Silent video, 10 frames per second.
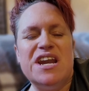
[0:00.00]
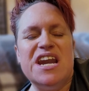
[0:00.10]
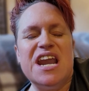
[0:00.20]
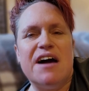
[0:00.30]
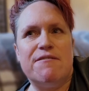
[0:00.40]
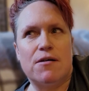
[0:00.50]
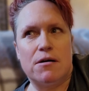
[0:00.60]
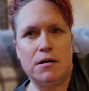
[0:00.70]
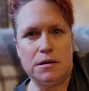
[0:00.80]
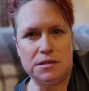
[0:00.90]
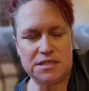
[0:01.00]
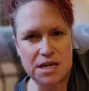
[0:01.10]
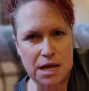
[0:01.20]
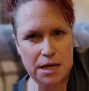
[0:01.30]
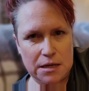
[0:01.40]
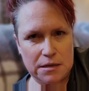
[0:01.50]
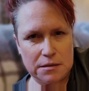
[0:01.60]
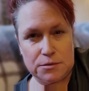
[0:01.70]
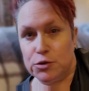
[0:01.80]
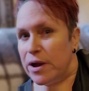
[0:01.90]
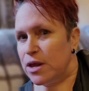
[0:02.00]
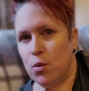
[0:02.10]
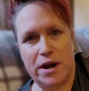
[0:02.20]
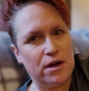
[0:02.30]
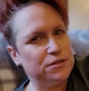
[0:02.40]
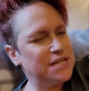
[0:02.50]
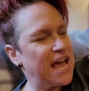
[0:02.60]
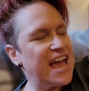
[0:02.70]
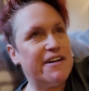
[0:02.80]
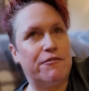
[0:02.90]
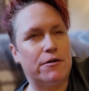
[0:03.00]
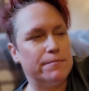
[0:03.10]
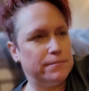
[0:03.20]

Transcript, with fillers: never say to anyone else, ever.